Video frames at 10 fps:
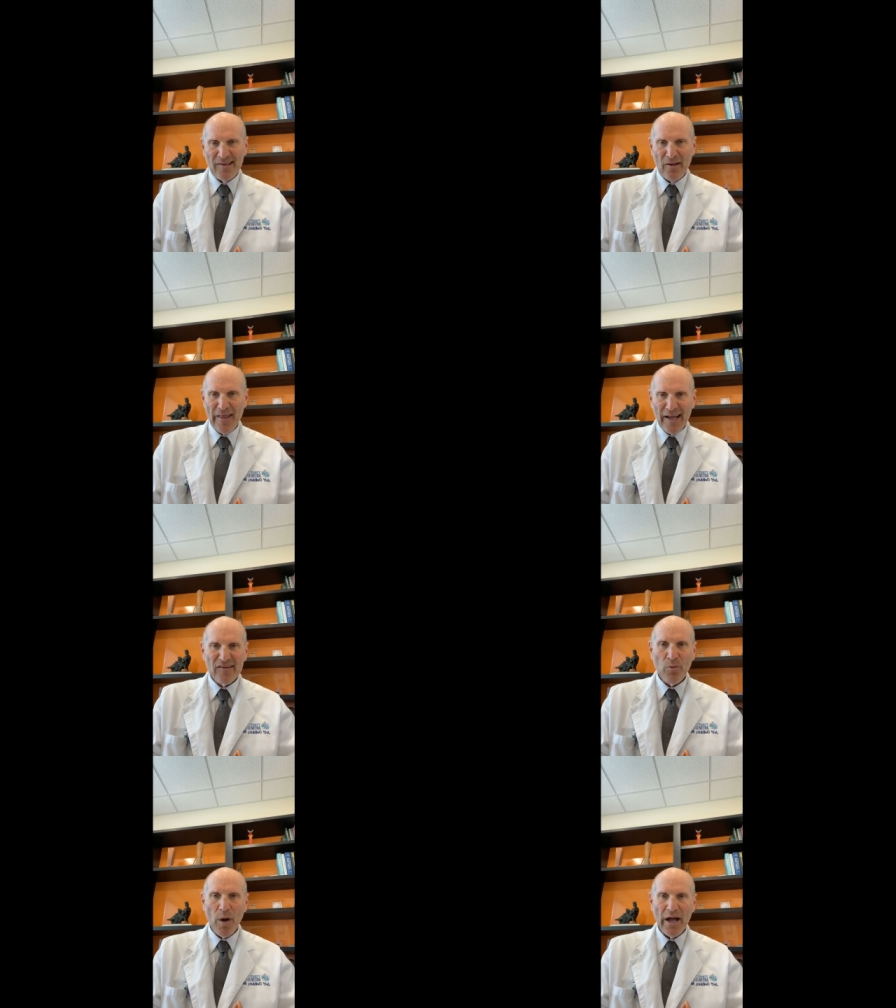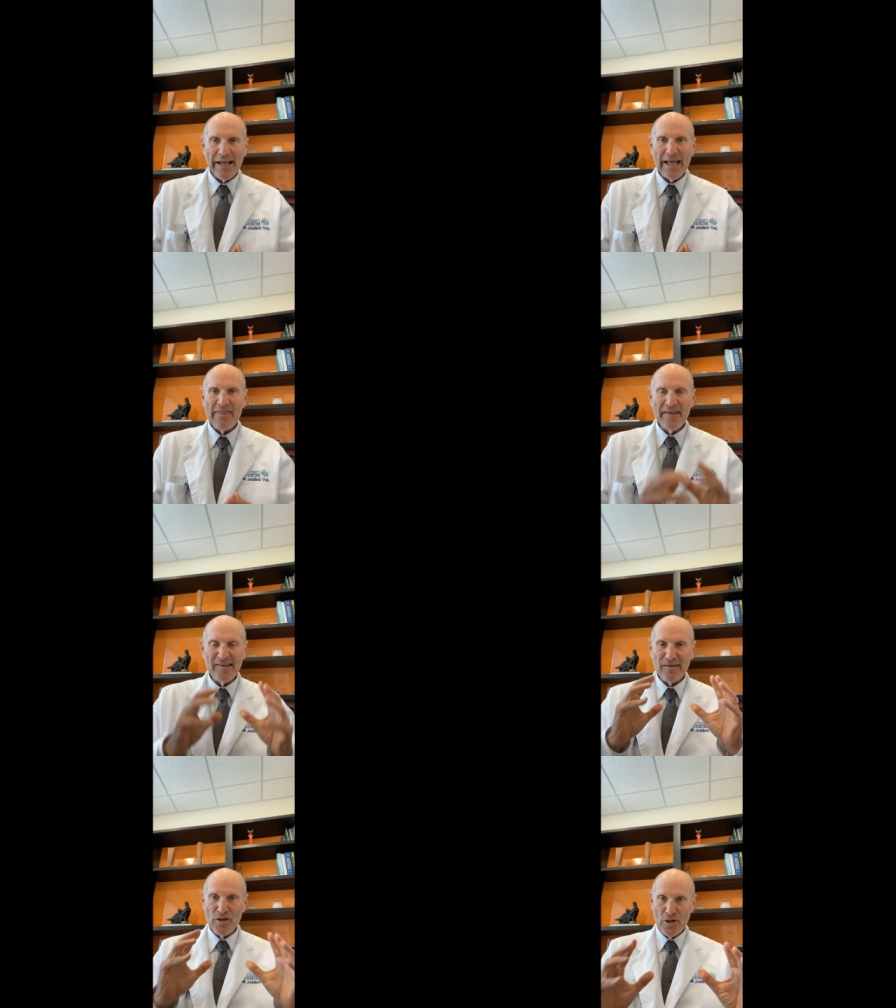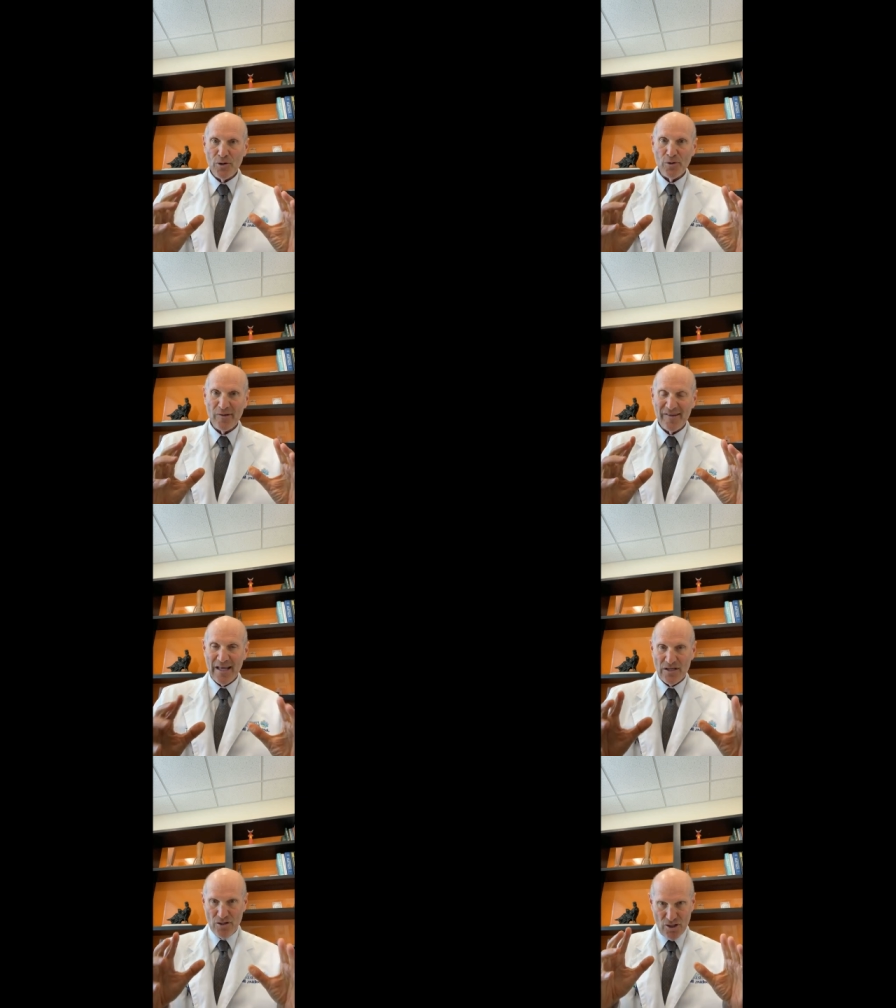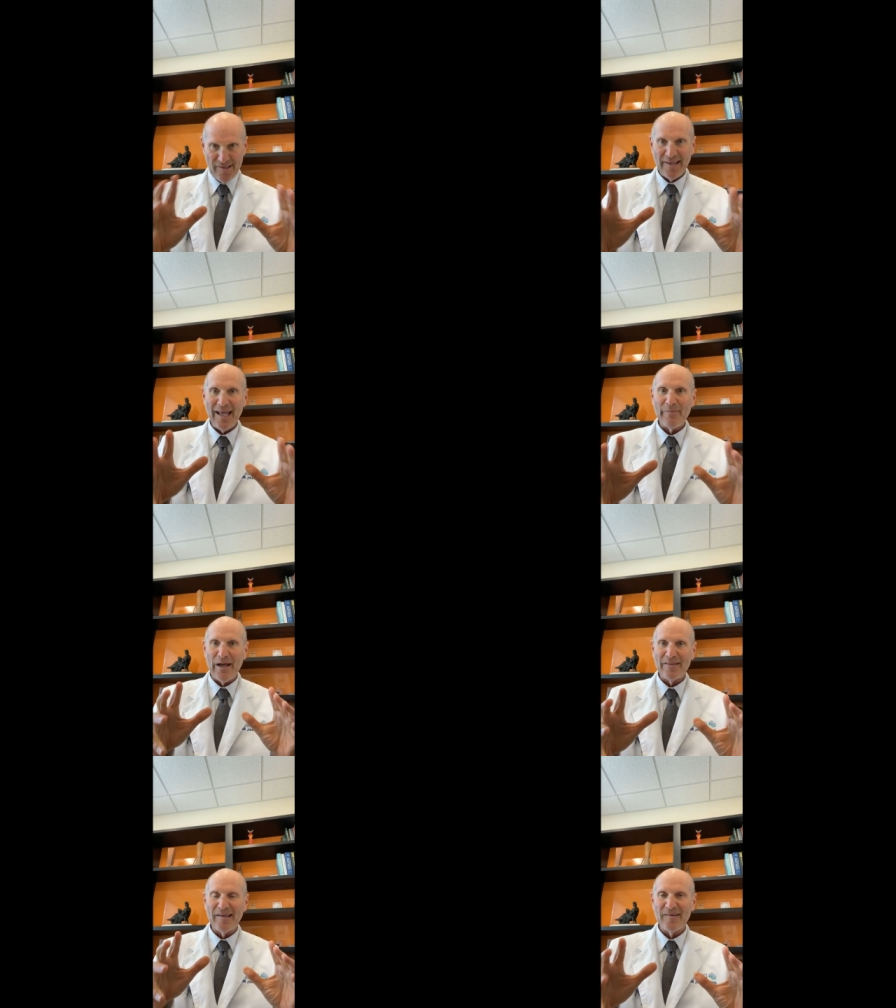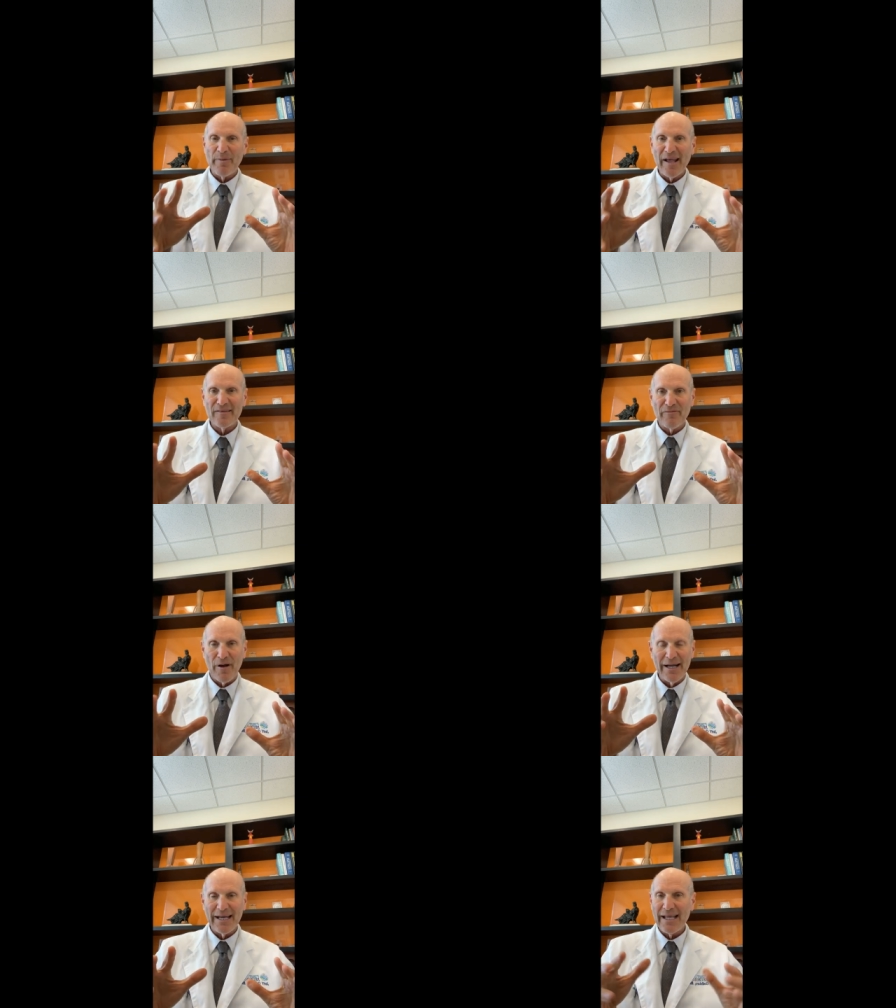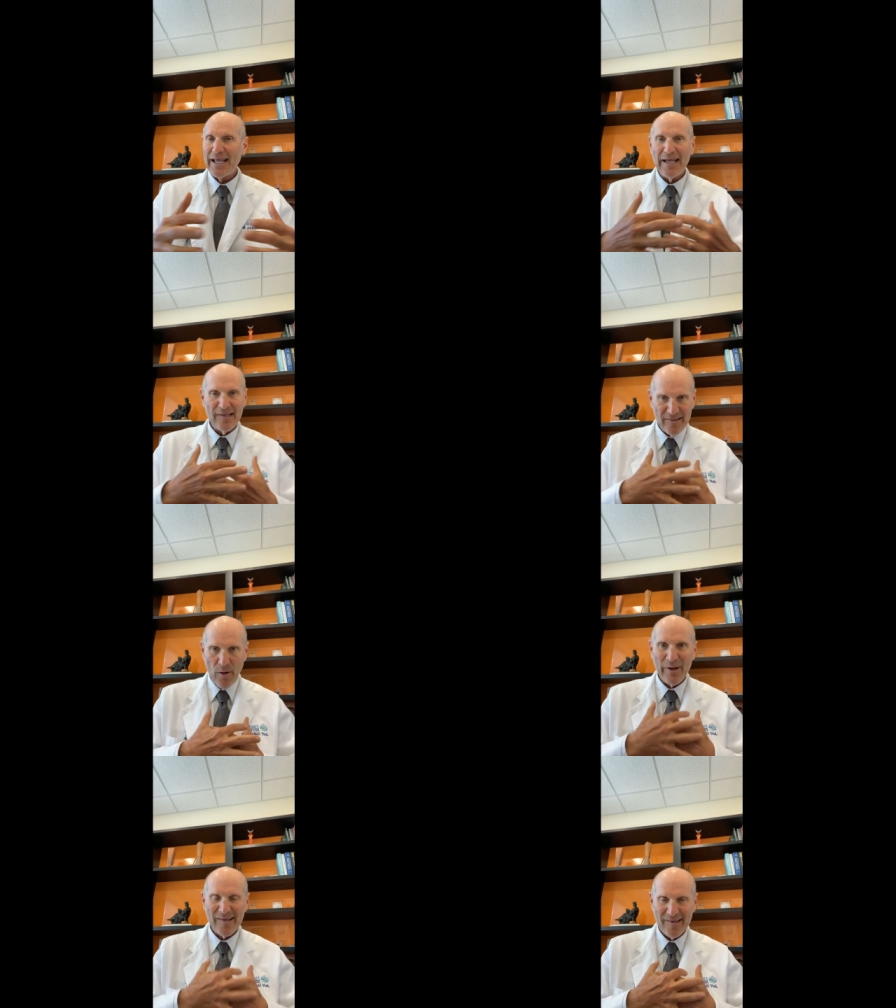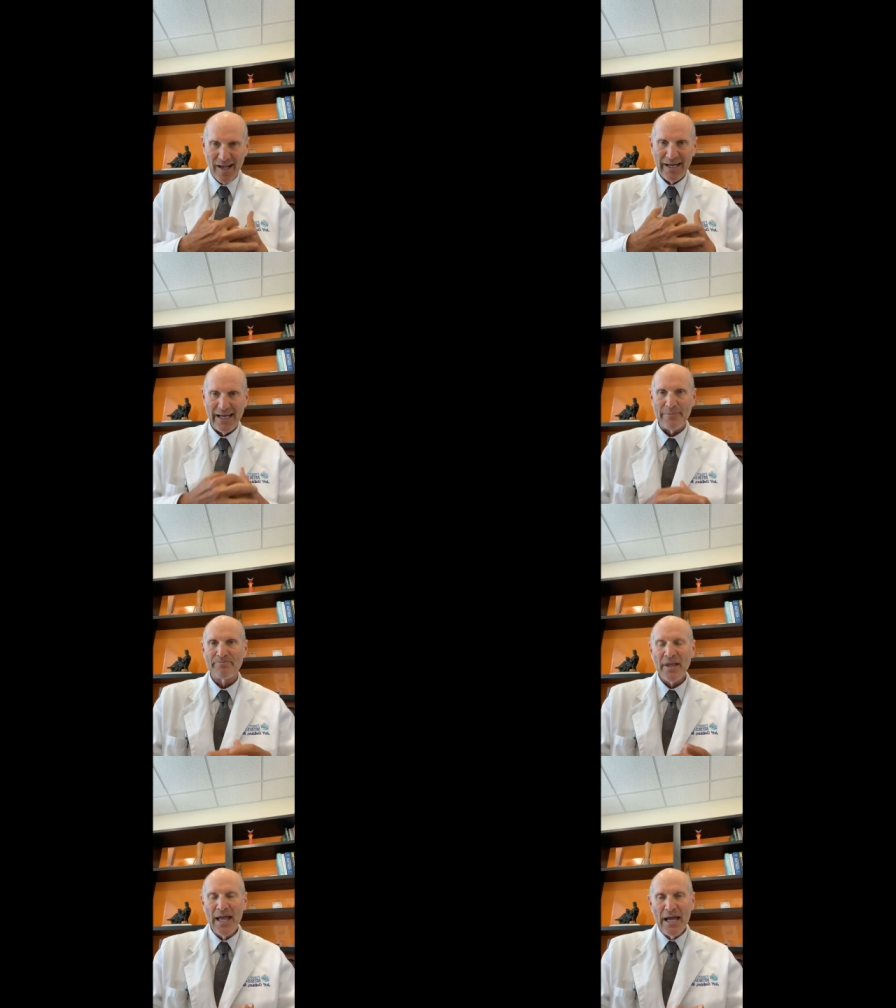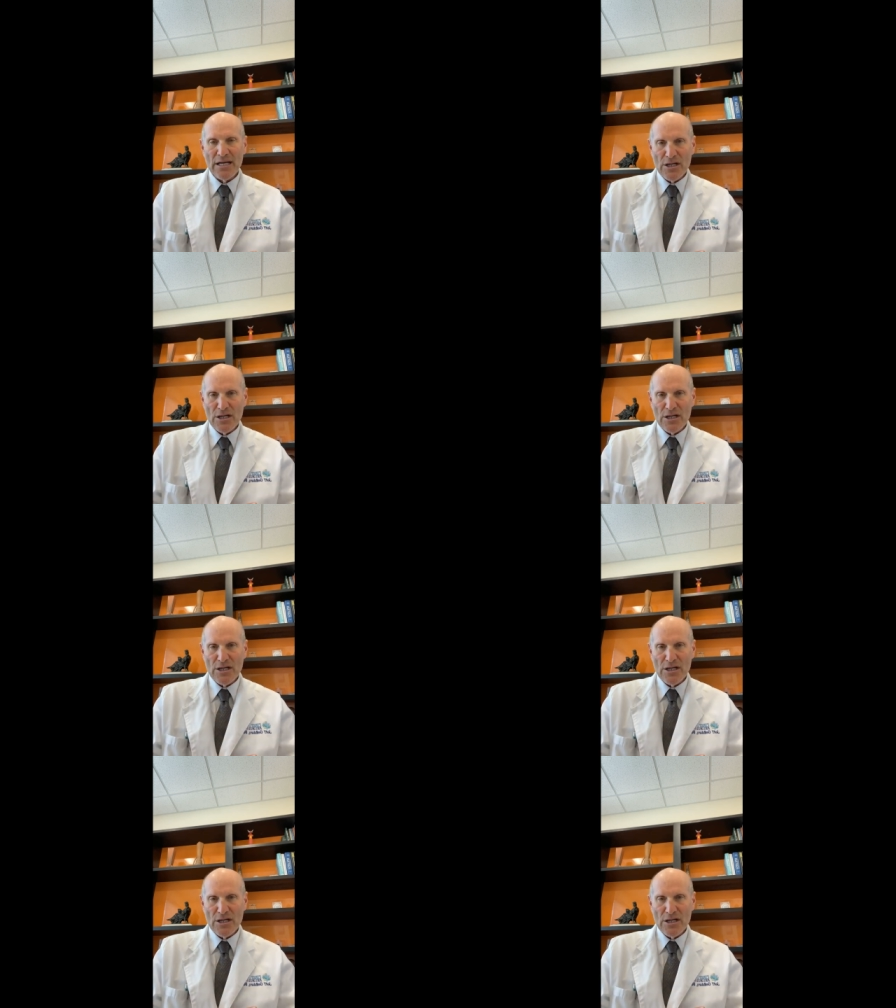So that's why this news that just came out this past Friday is so exciting